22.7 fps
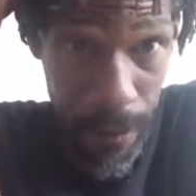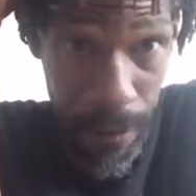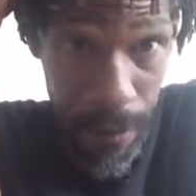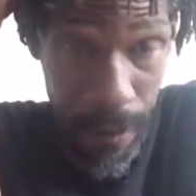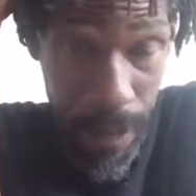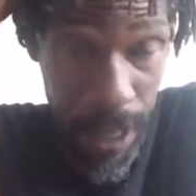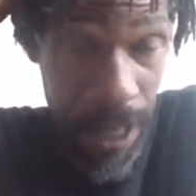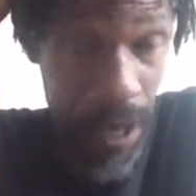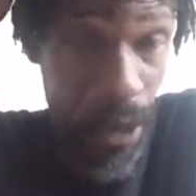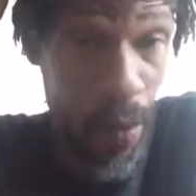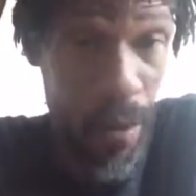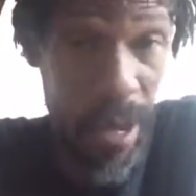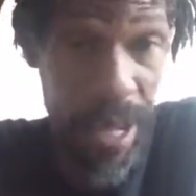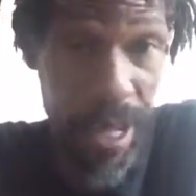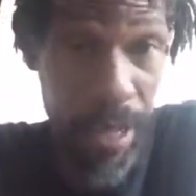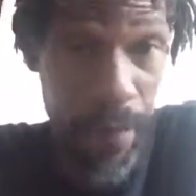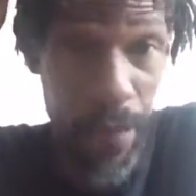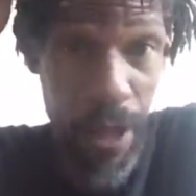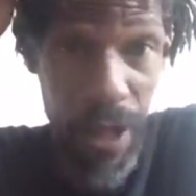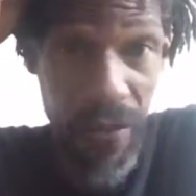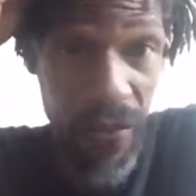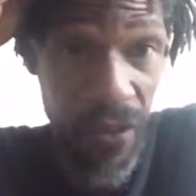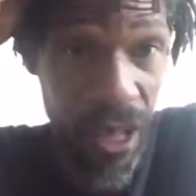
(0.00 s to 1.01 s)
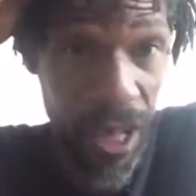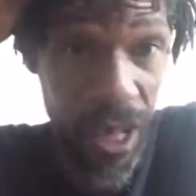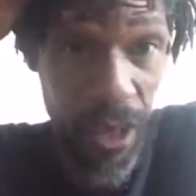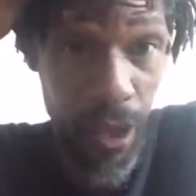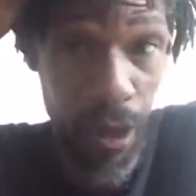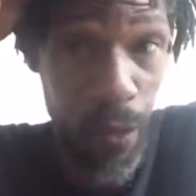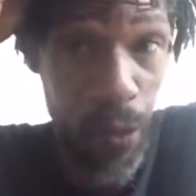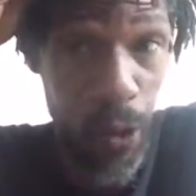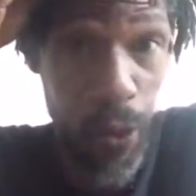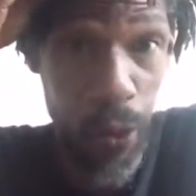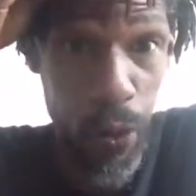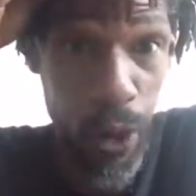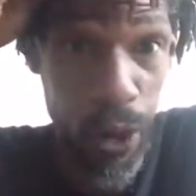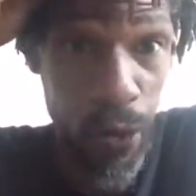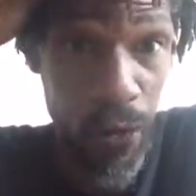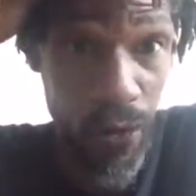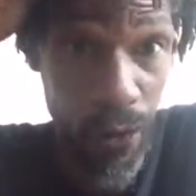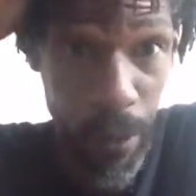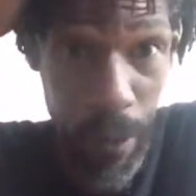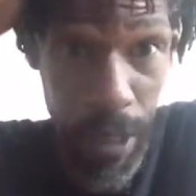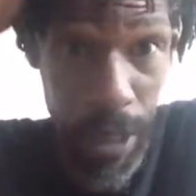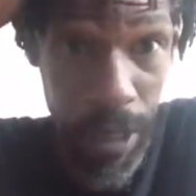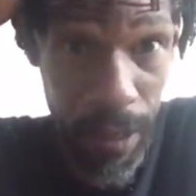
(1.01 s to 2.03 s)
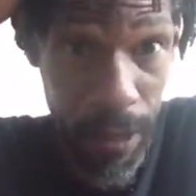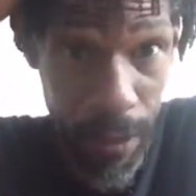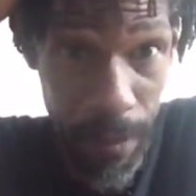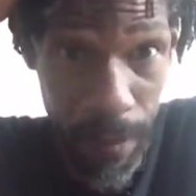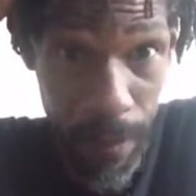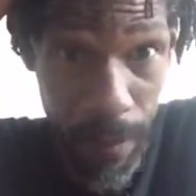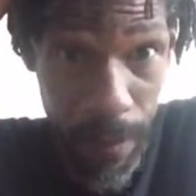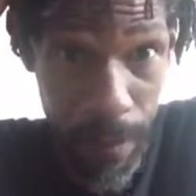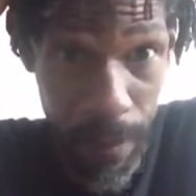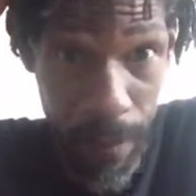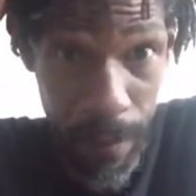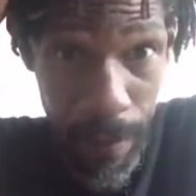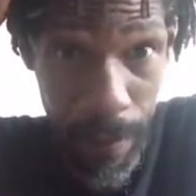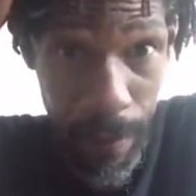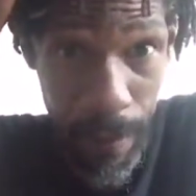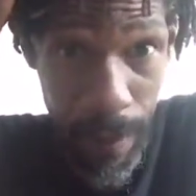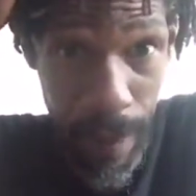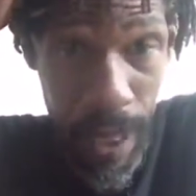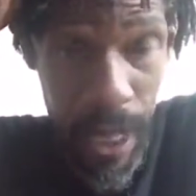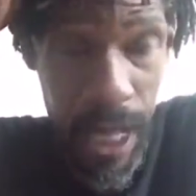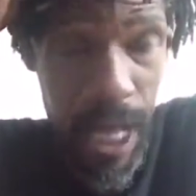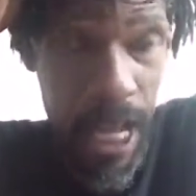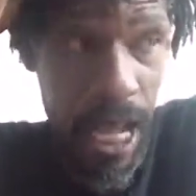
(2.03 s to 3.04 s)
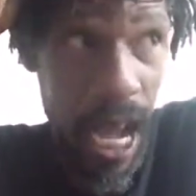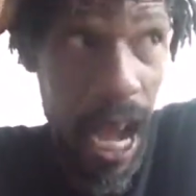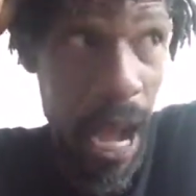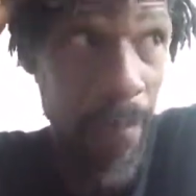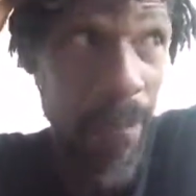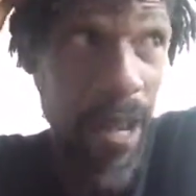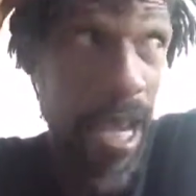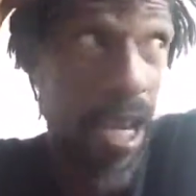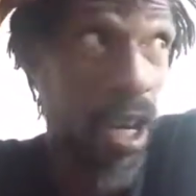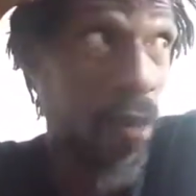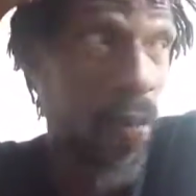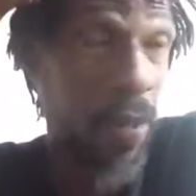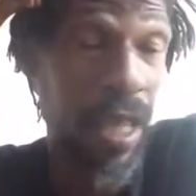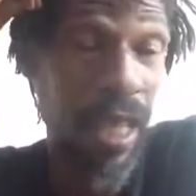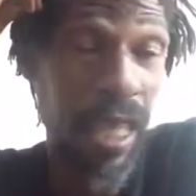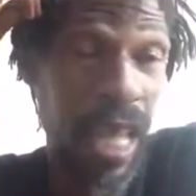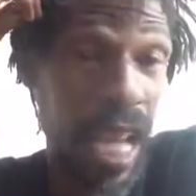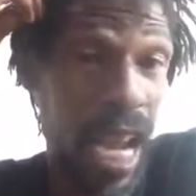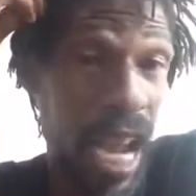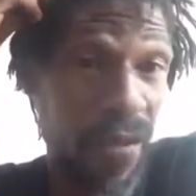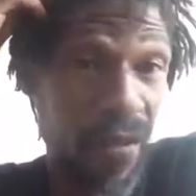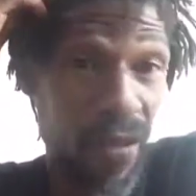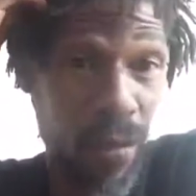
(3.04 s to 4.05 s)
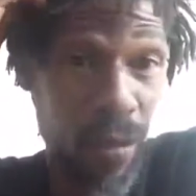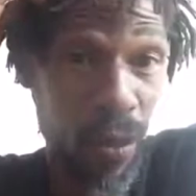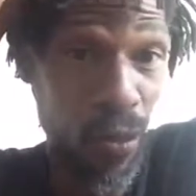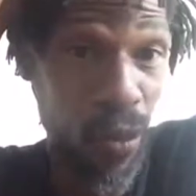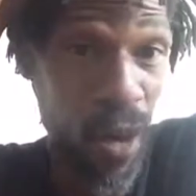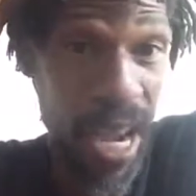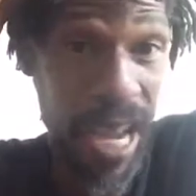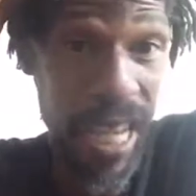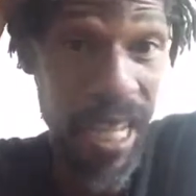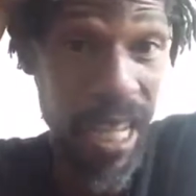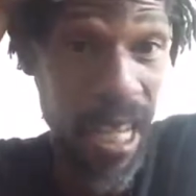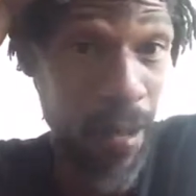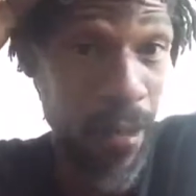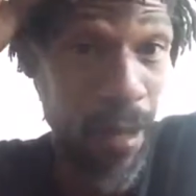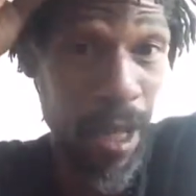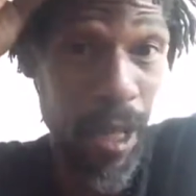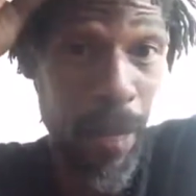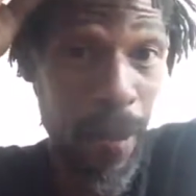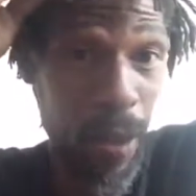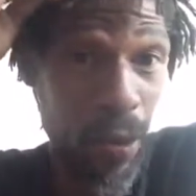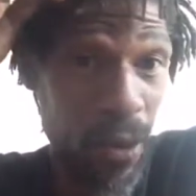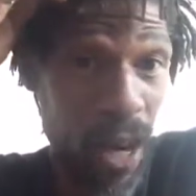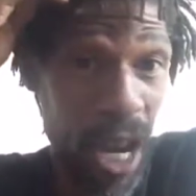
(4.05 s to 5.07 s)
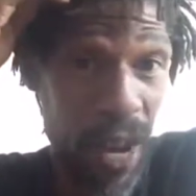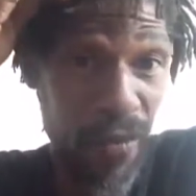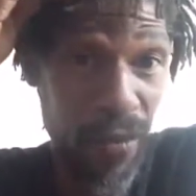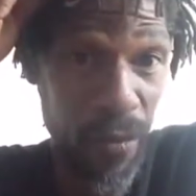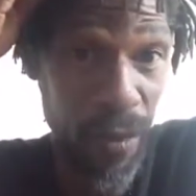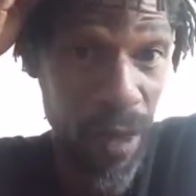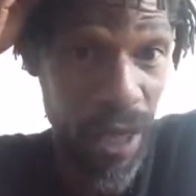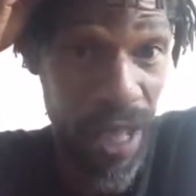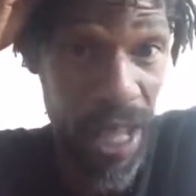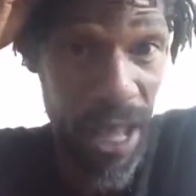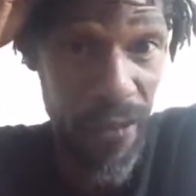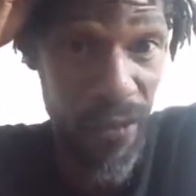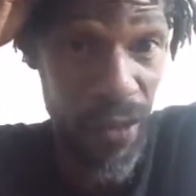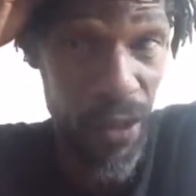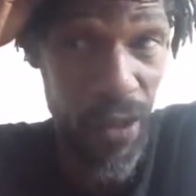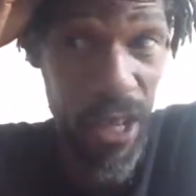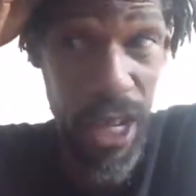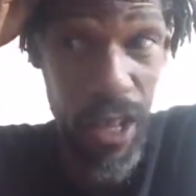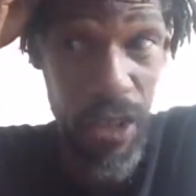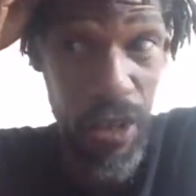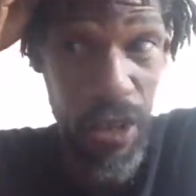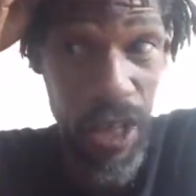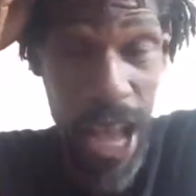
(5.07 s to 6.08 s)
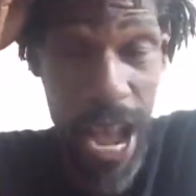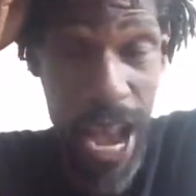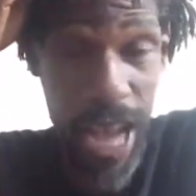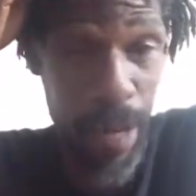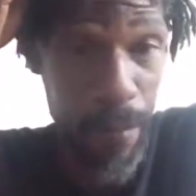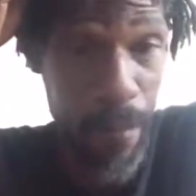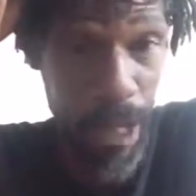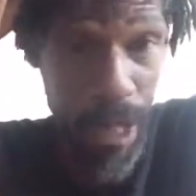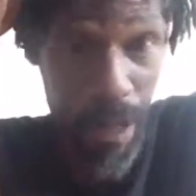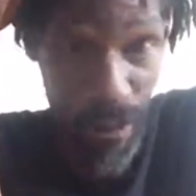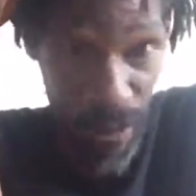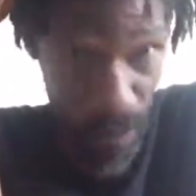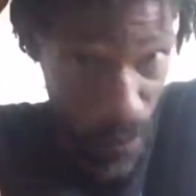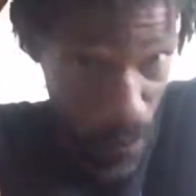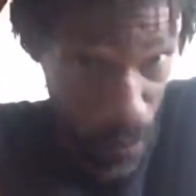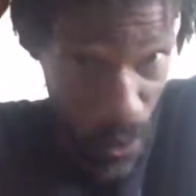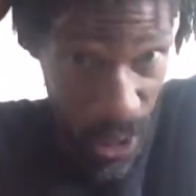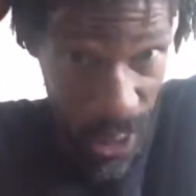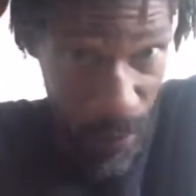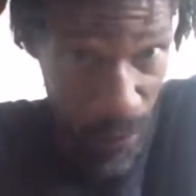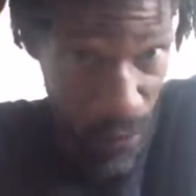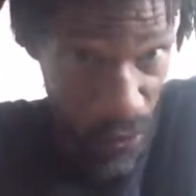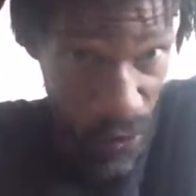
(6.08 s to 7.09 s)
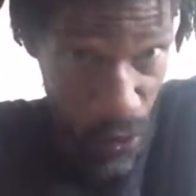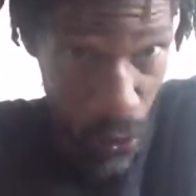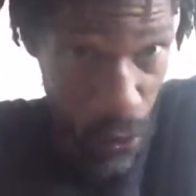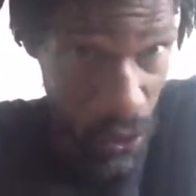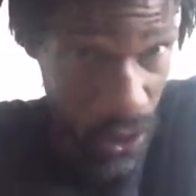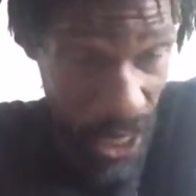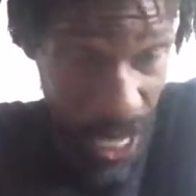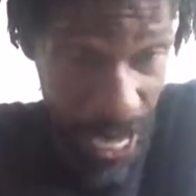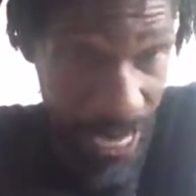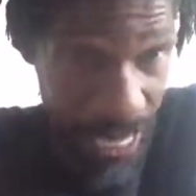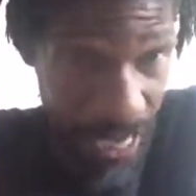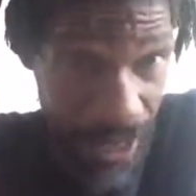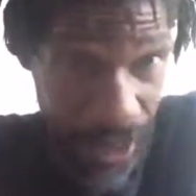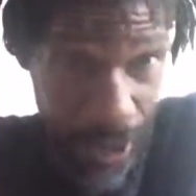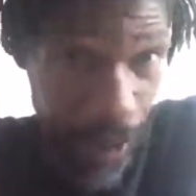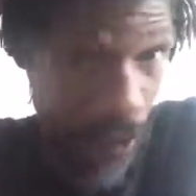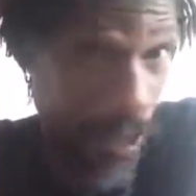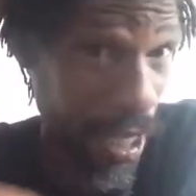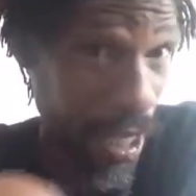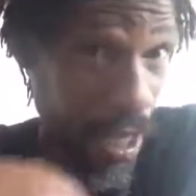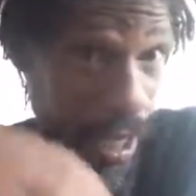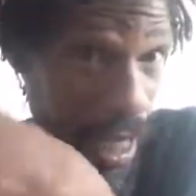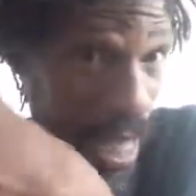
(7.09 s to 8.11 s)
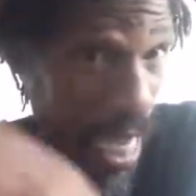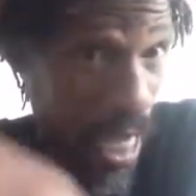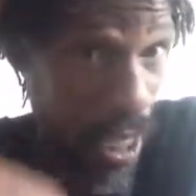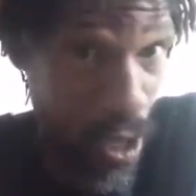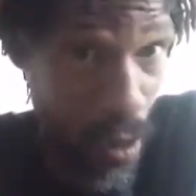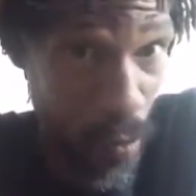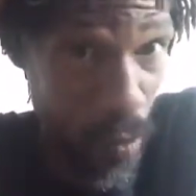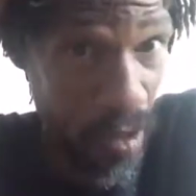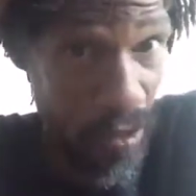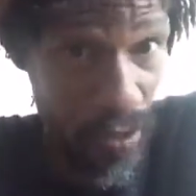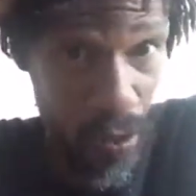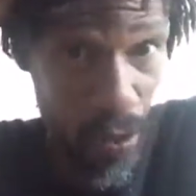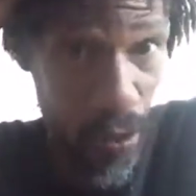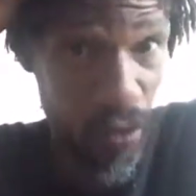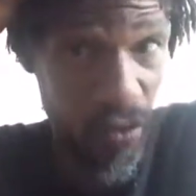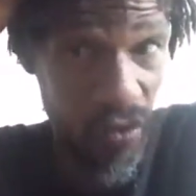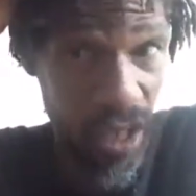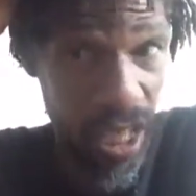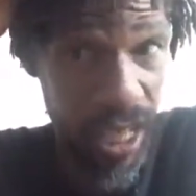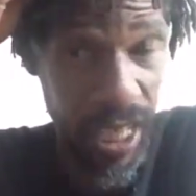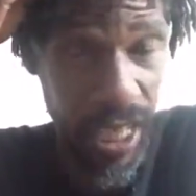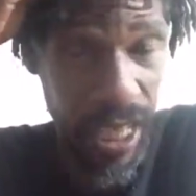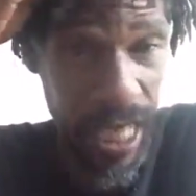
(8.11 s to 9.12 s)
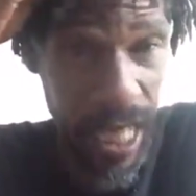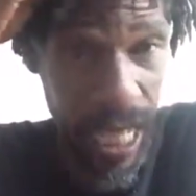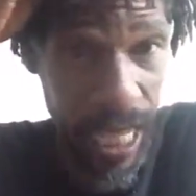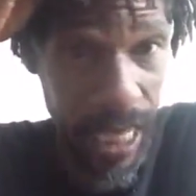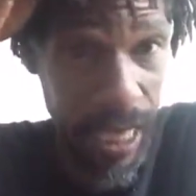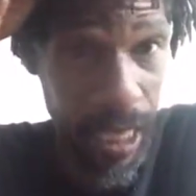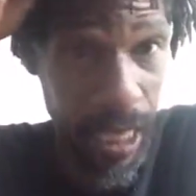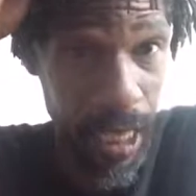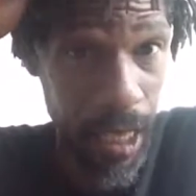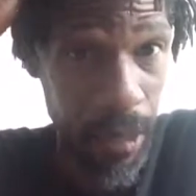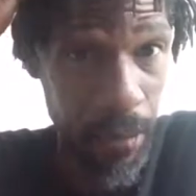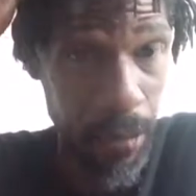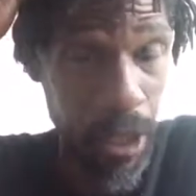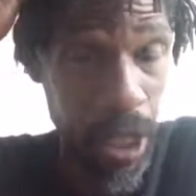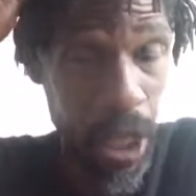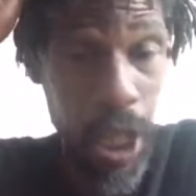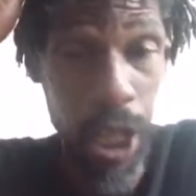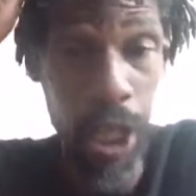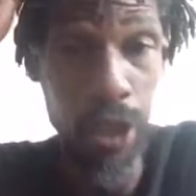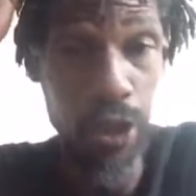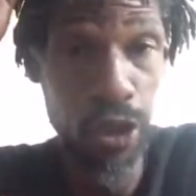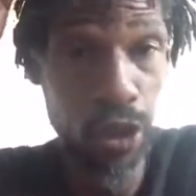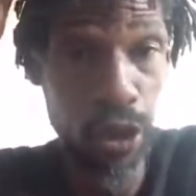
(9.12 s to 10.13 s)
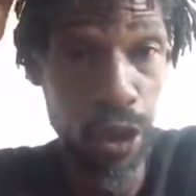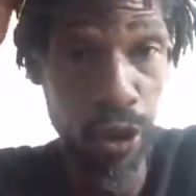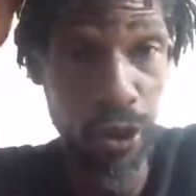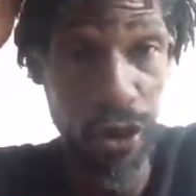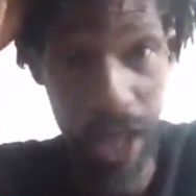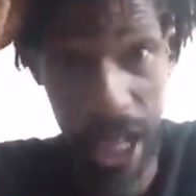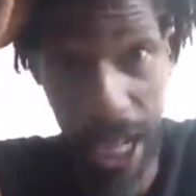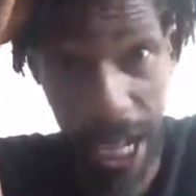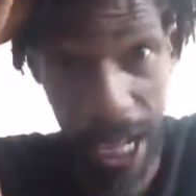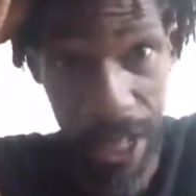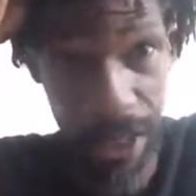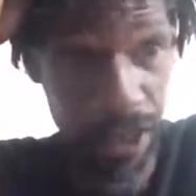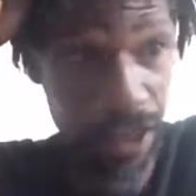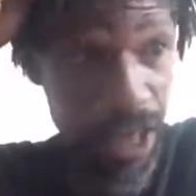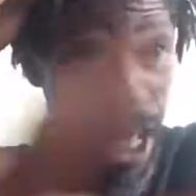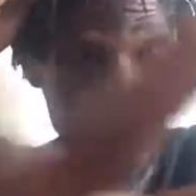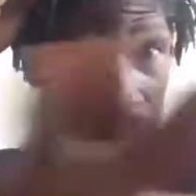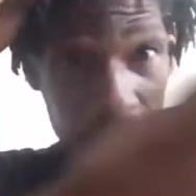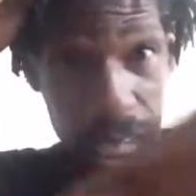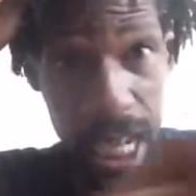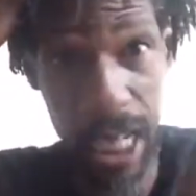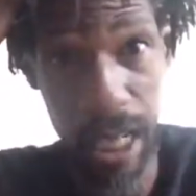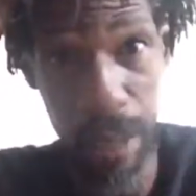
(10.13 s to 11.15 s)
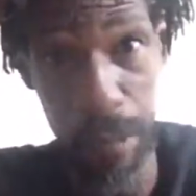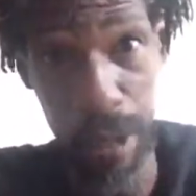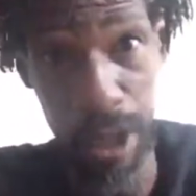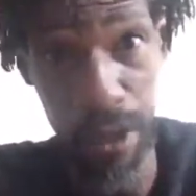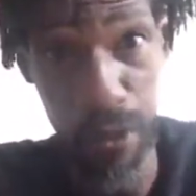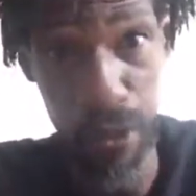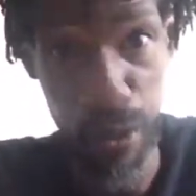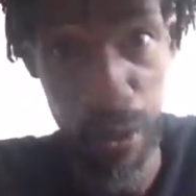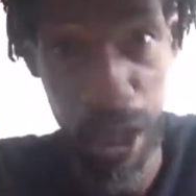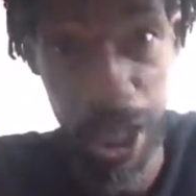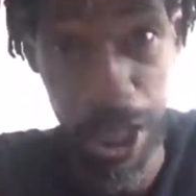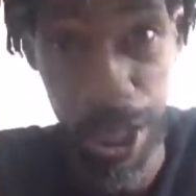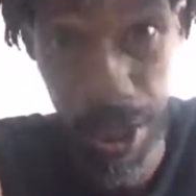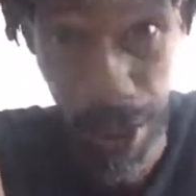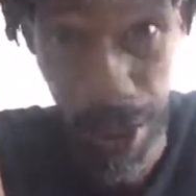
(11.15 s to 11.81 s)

And don't make it motherfucking no more real for me. I'm not going to be lied from the right, and I'm not going to be lied from the left. You're not going to lie to me through science, and you're not going to lie to me through fucking goddamn pseudoscience. You're not going to lie to me through religion.